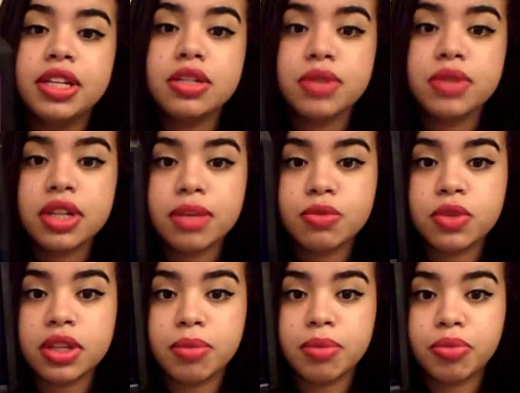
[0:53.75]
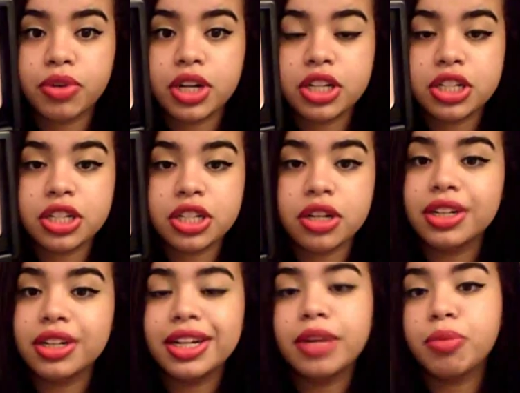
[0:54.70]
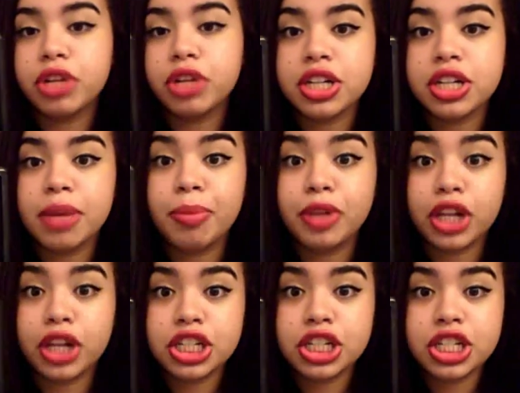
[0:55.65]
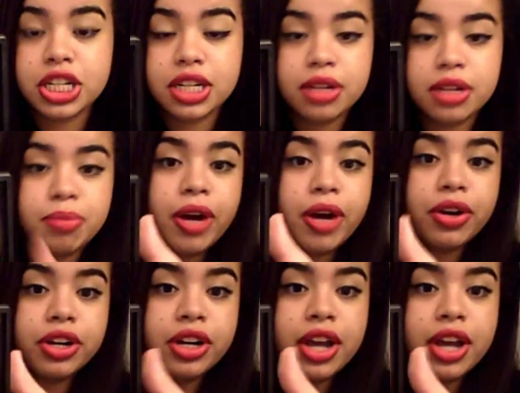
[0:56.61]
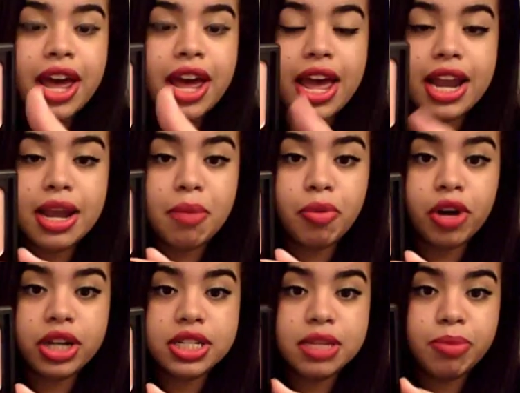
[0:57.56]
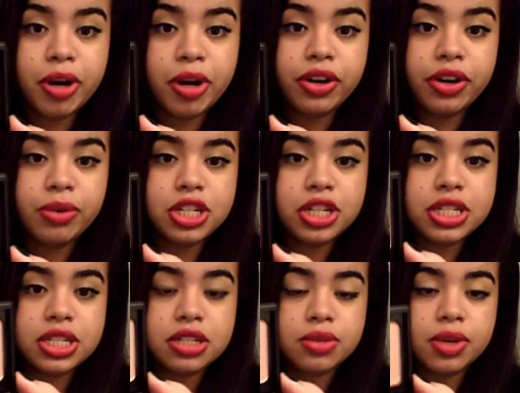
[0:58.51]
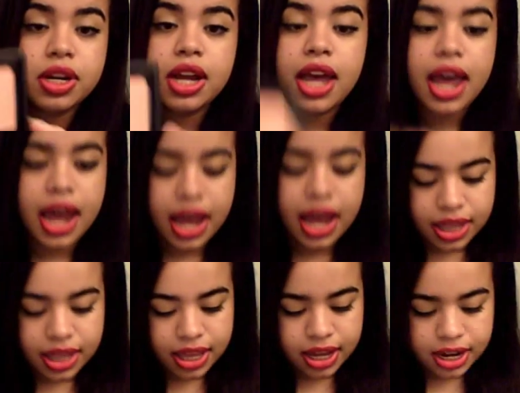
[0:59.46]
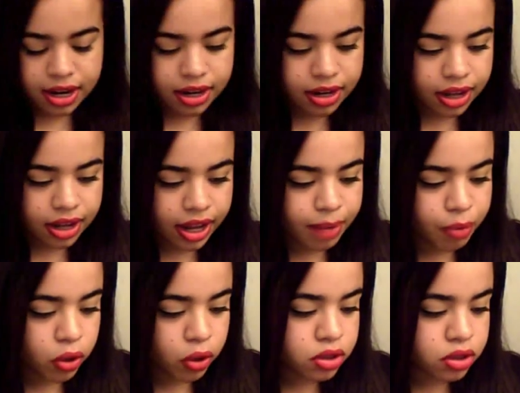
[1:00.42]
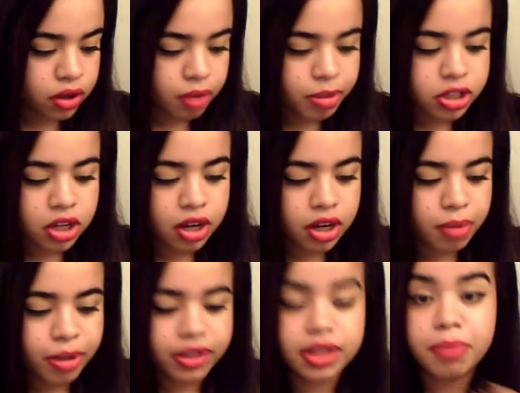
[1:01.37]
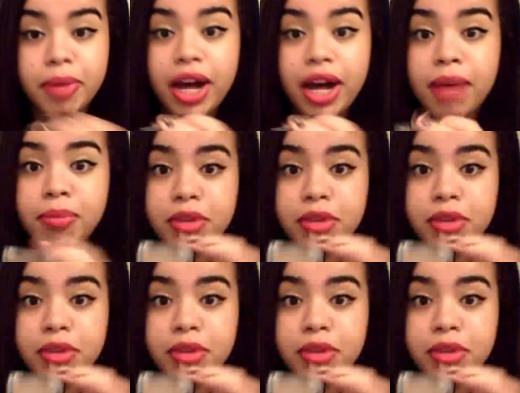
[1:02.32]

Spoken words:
But this one comes with a brush, or not a brush, a blushing powder and a bronzing powder, which is this one. And then I'm also going to be talking about the